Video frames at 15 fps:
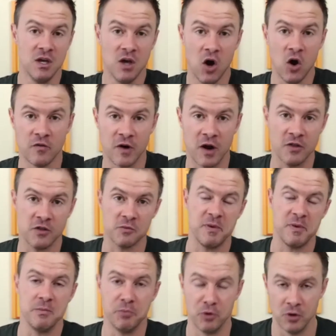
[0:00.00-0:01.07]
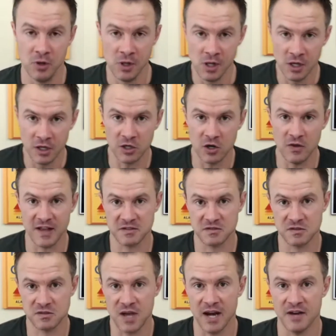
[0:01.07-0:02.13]
over other people. You know, that's
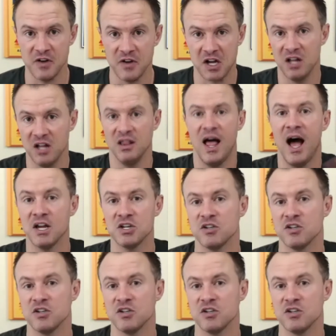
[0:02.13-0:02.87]
kind of a collage of